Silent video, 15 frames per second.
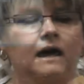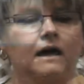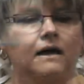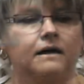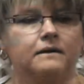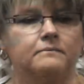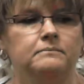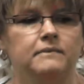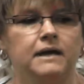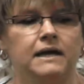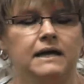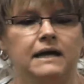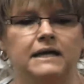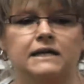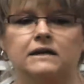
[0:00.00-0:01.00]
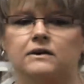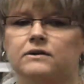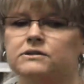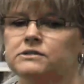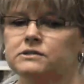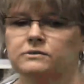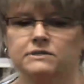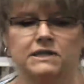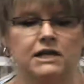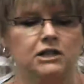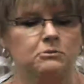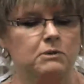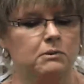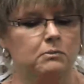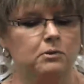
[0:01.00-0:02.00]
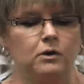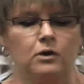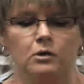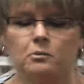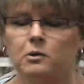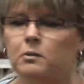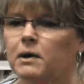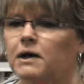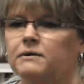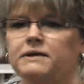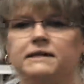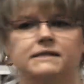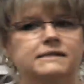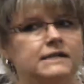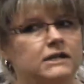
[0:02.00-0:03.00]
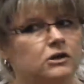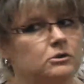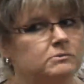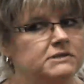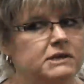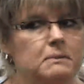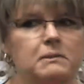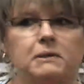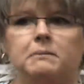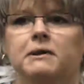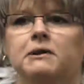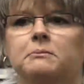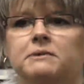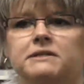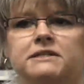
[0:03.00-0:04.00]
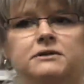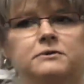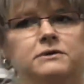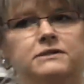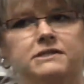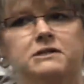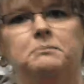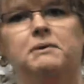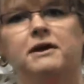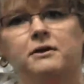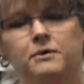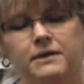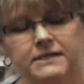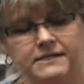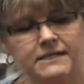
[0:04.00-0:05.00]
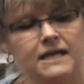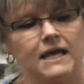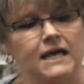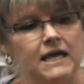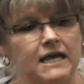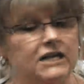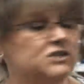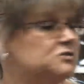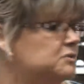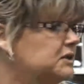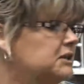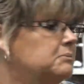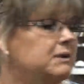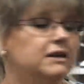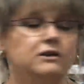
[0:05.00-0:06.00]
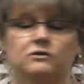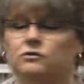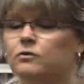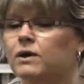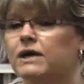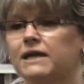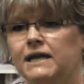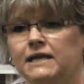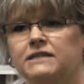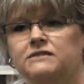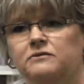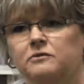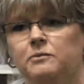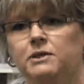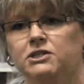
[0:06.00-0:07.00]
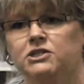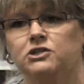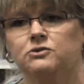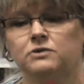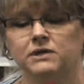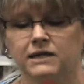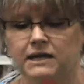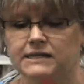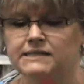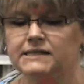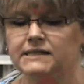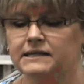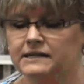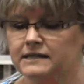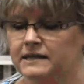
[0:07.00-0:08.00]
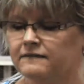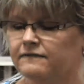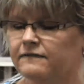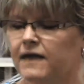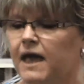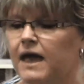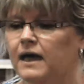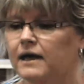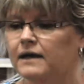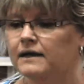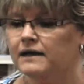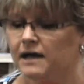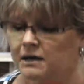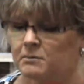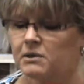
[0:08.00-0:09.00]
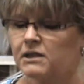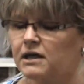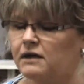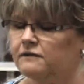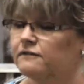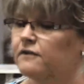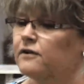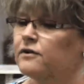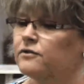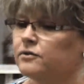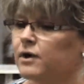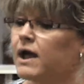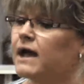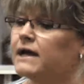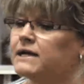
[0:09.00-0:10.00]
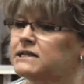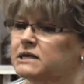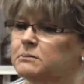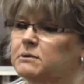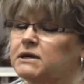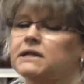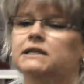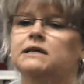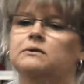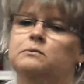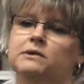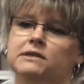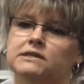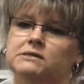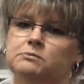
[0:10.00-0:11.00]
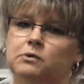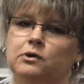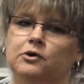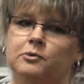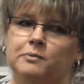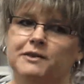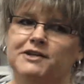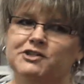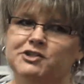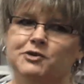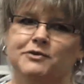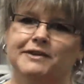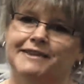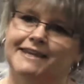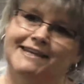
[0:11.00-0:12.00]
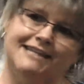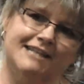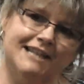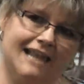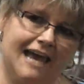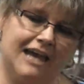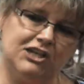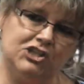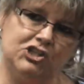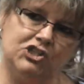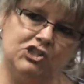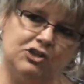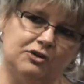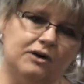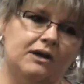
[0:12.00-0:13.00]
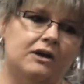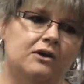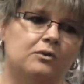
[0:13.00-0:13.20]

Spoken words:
And I can also tailor my program around it and send home supplemental materials to parents. It's really made a great gains for my children, and I see that they've come a lot farther academically with this program this year than they did last year.